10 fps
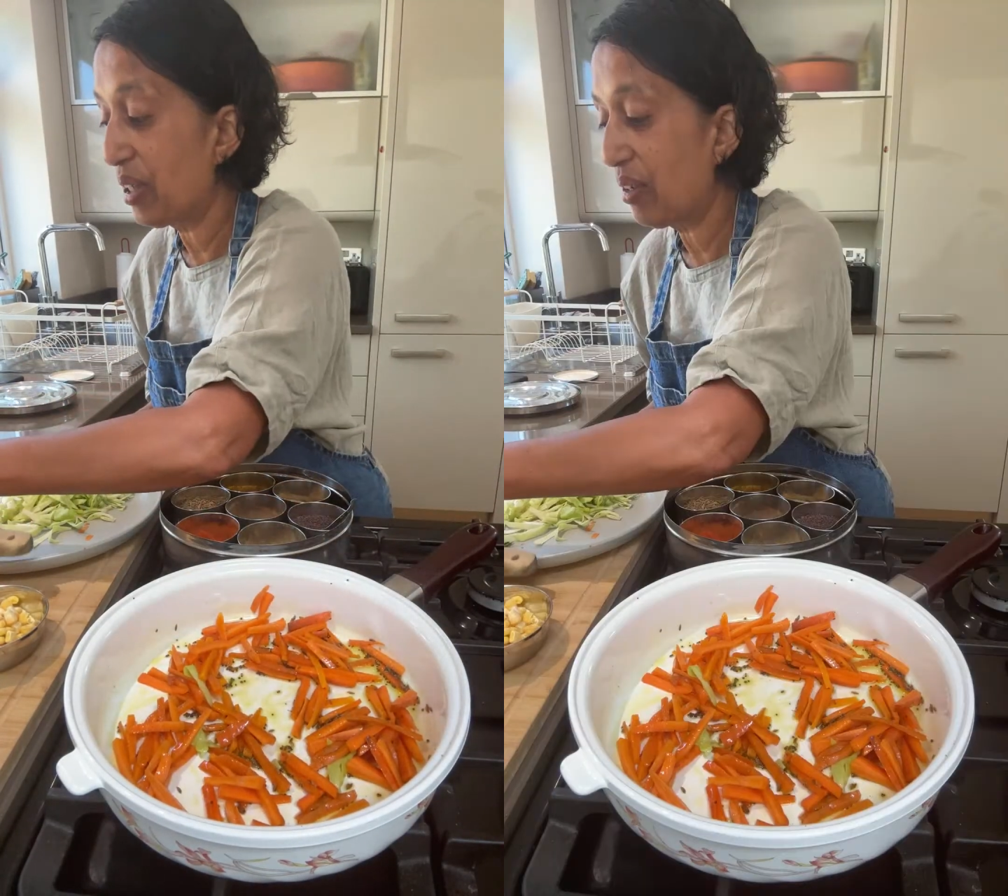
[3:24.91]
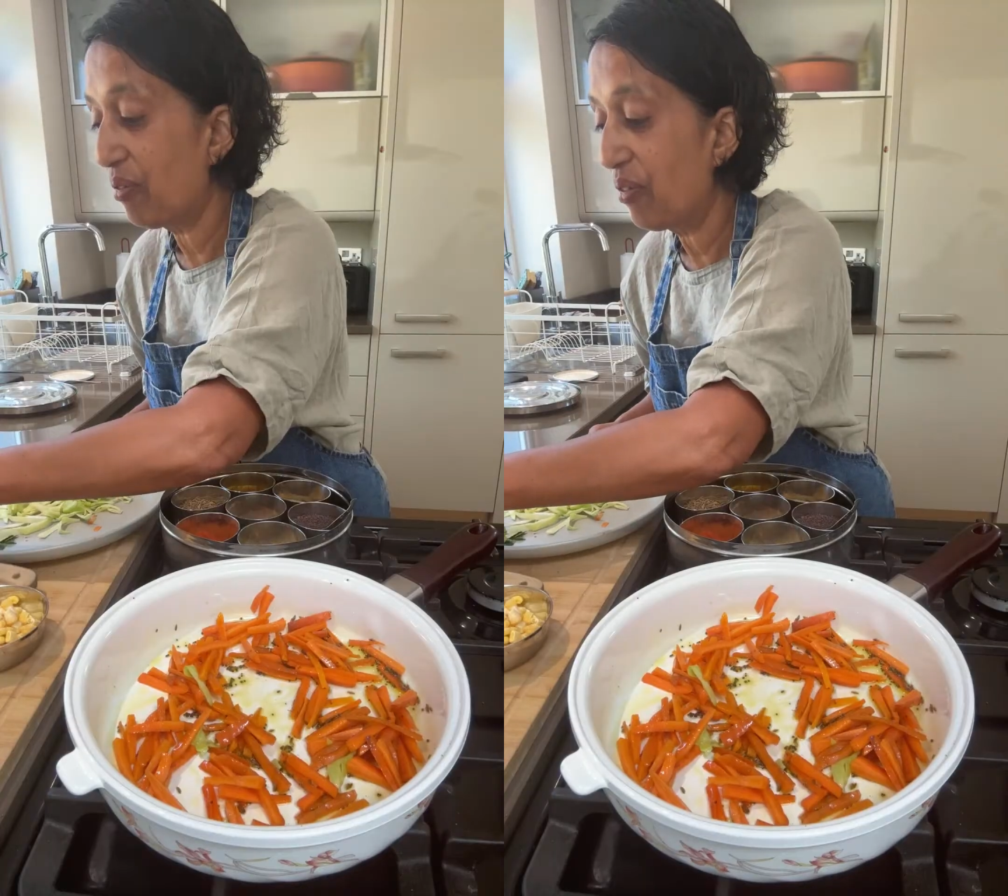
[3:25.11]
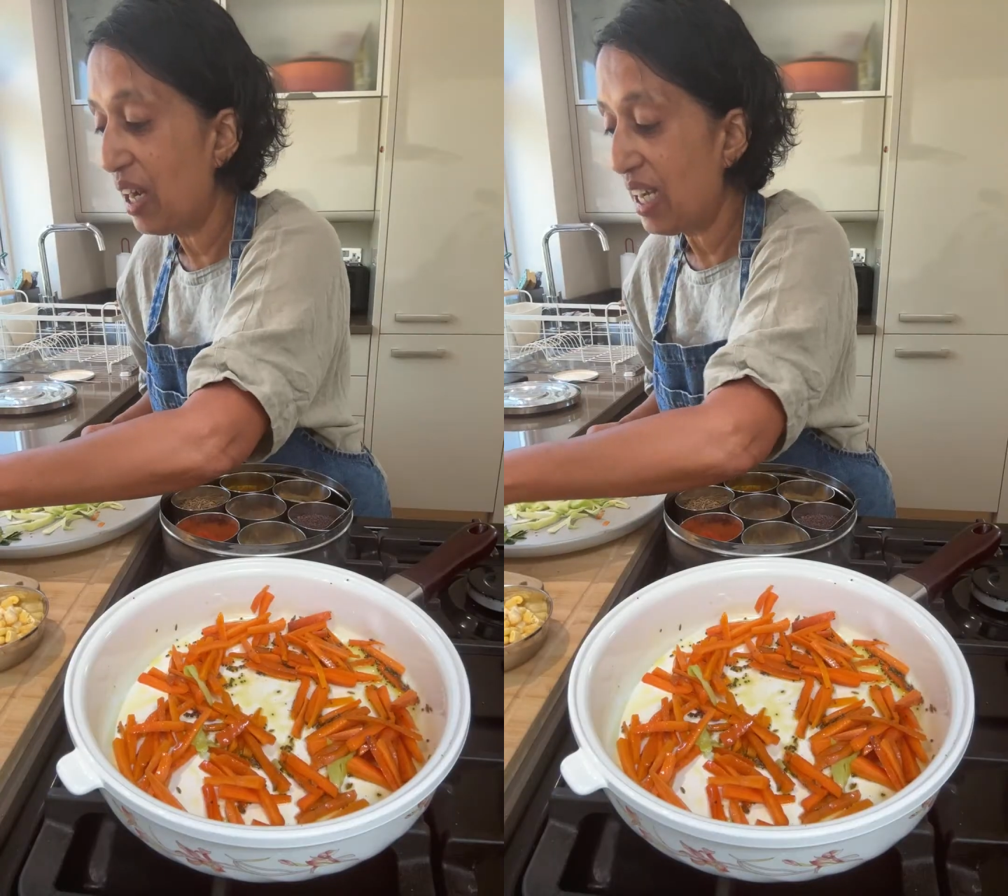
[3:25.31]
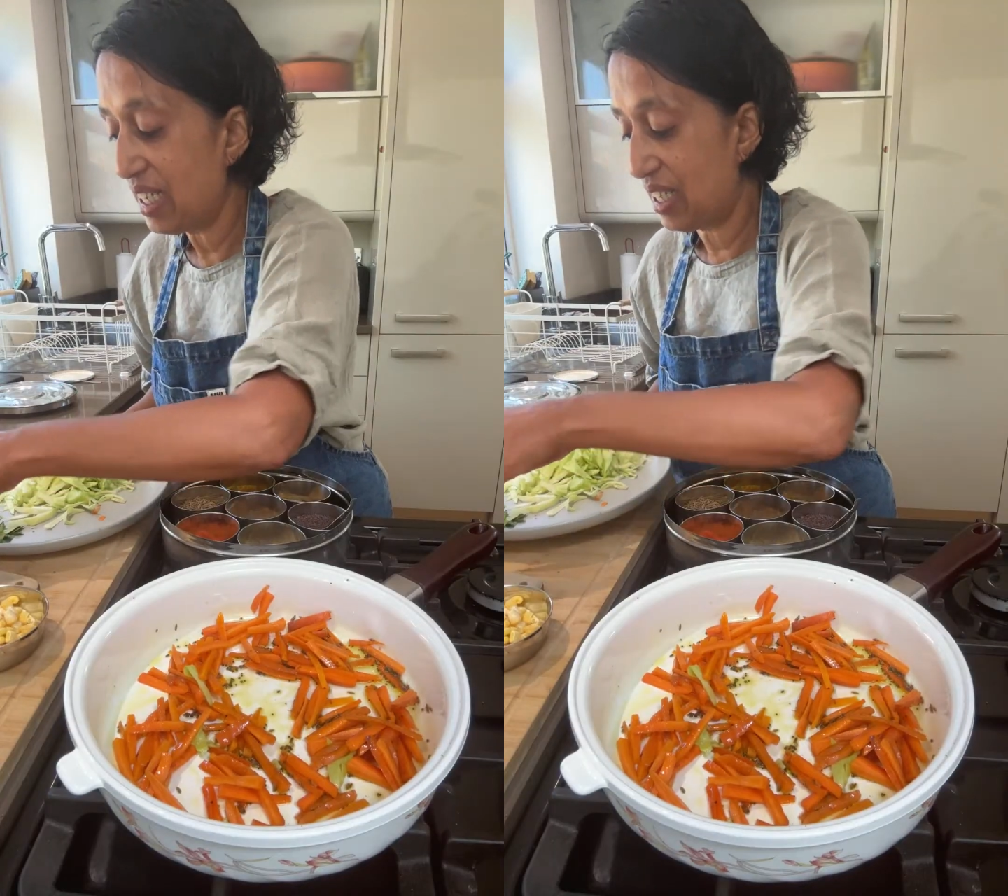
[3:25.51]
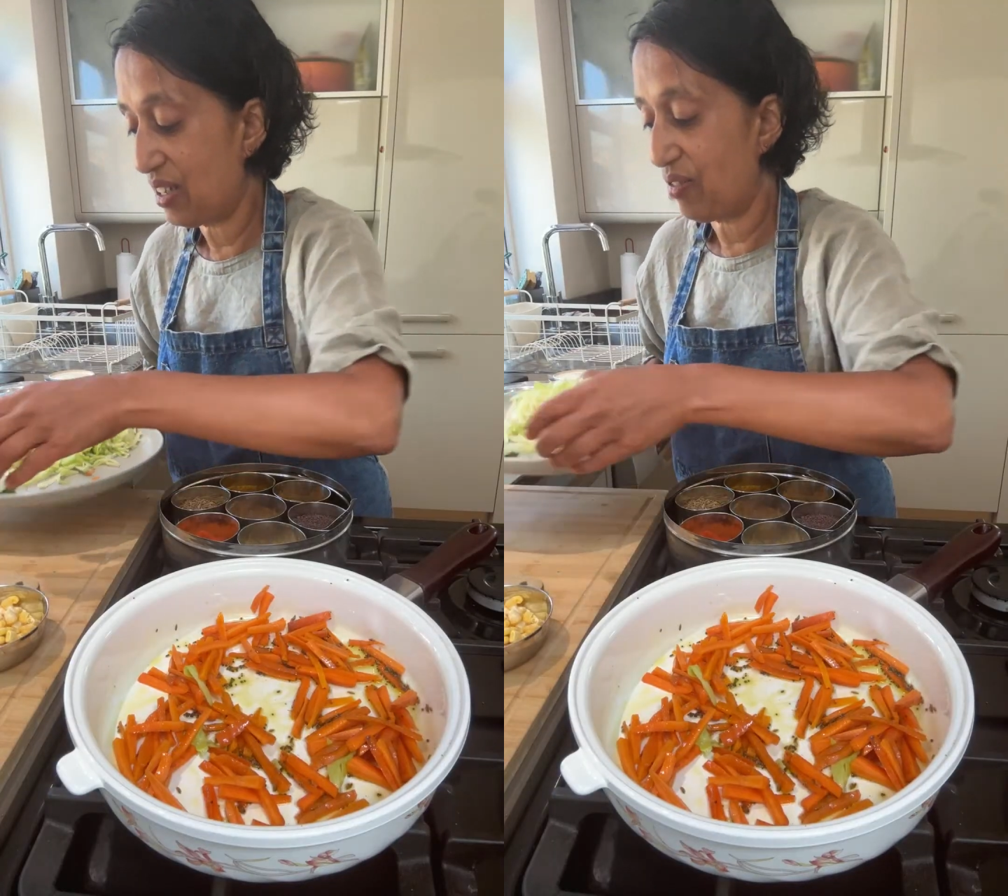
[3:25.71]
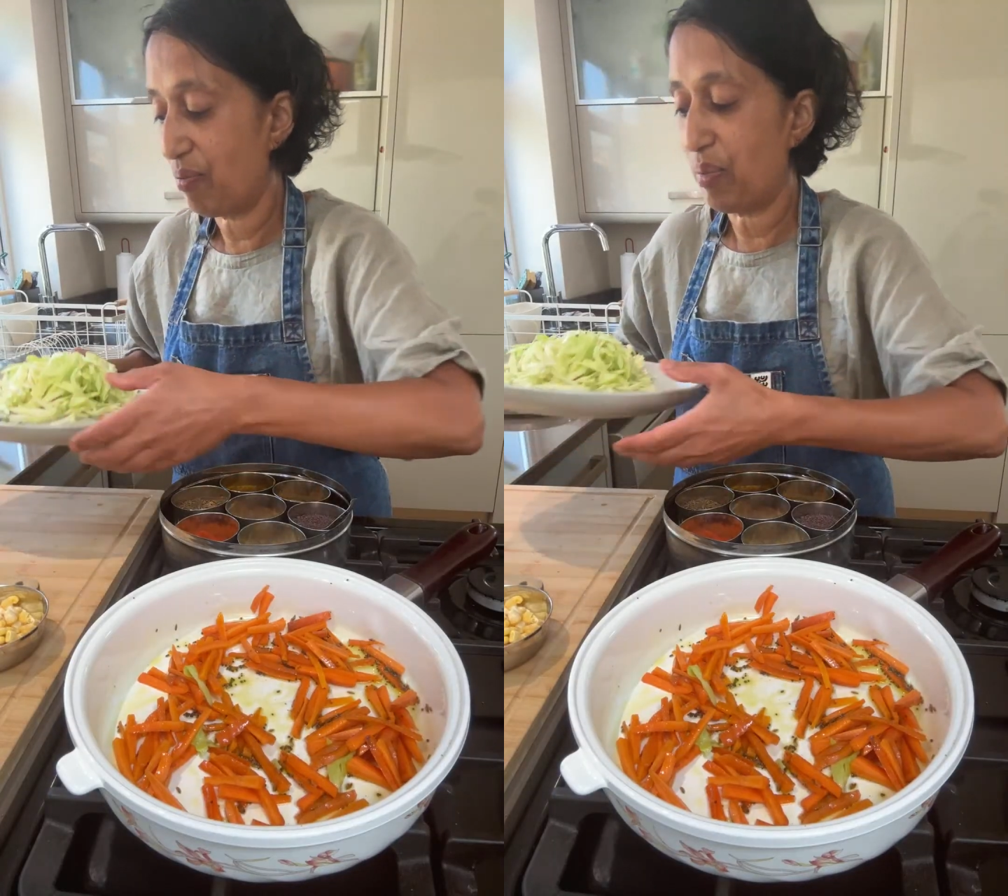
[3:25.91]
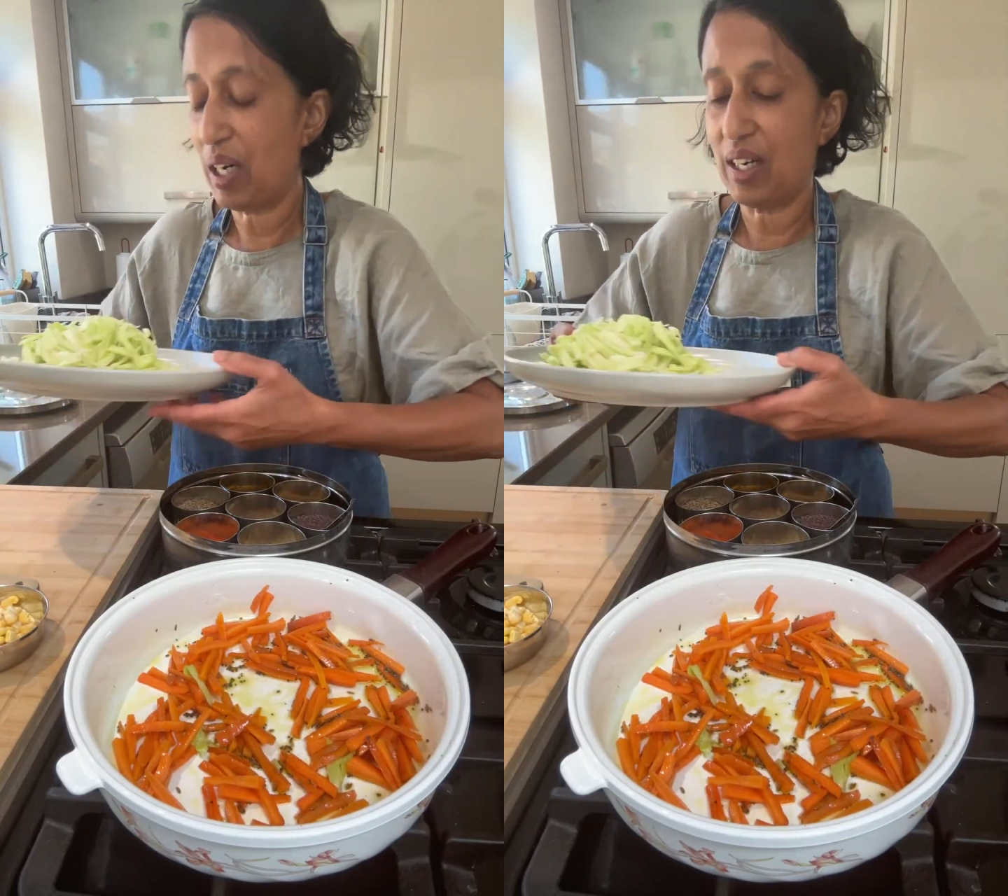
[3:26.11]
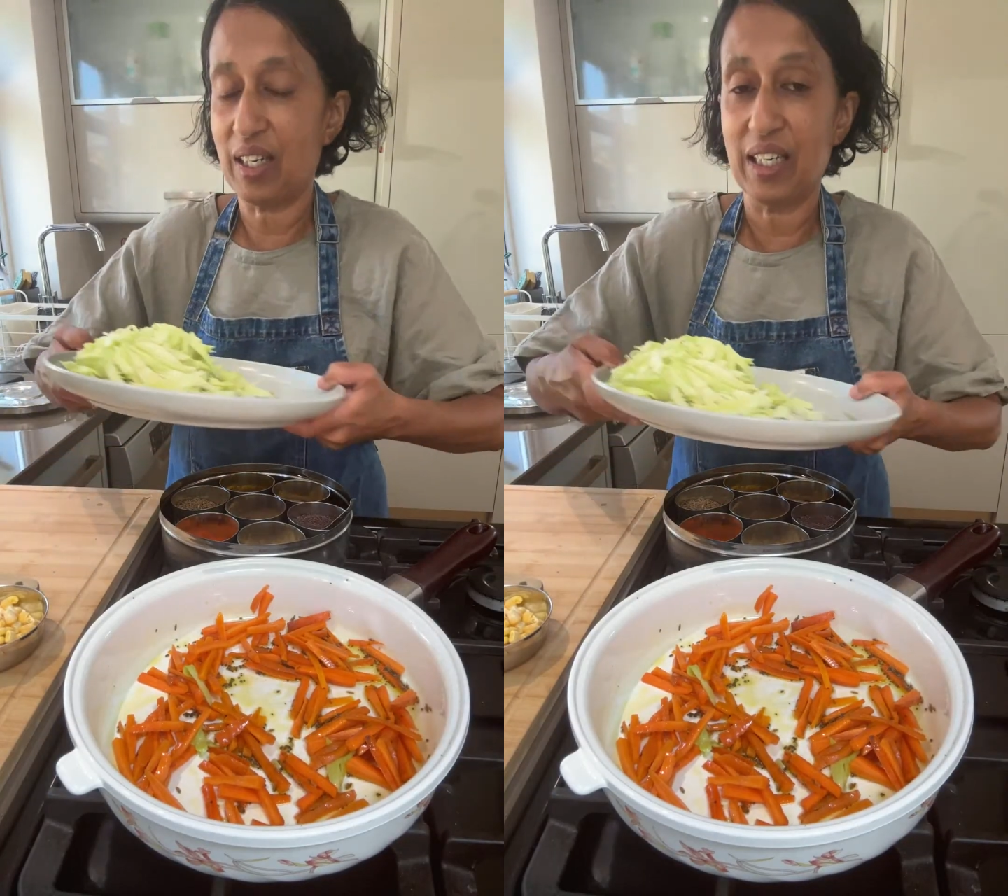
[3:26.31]
the rest of
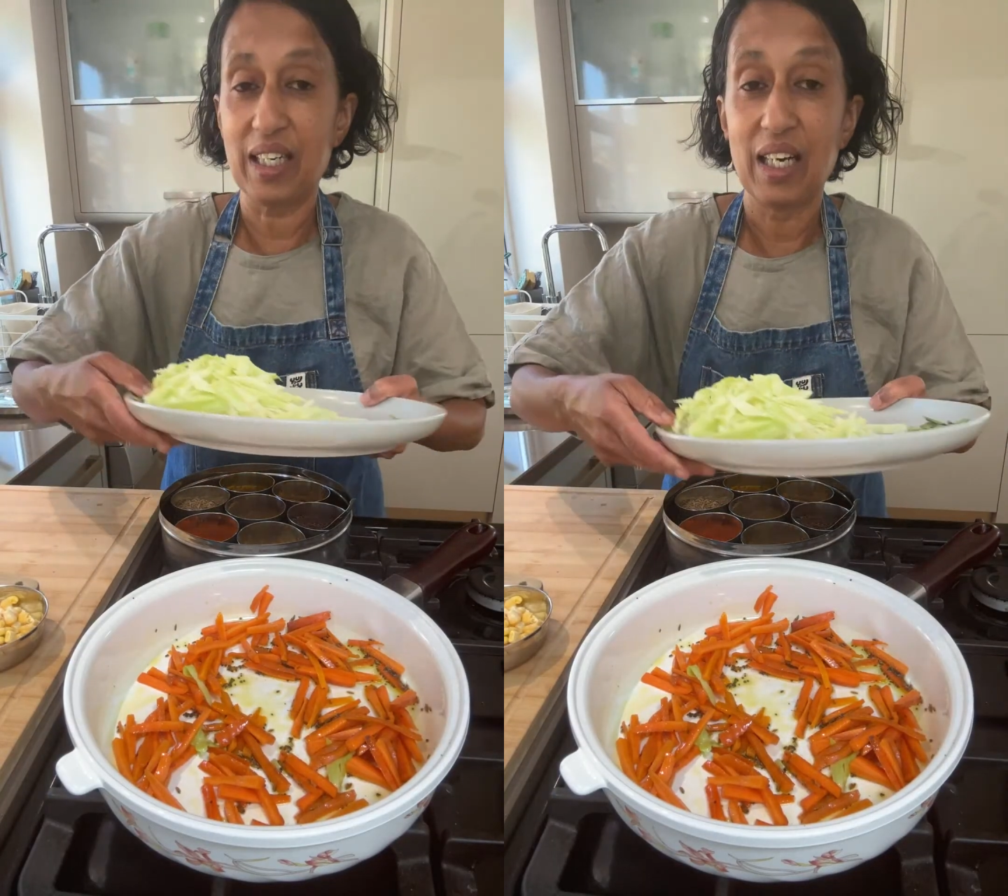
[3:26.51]
my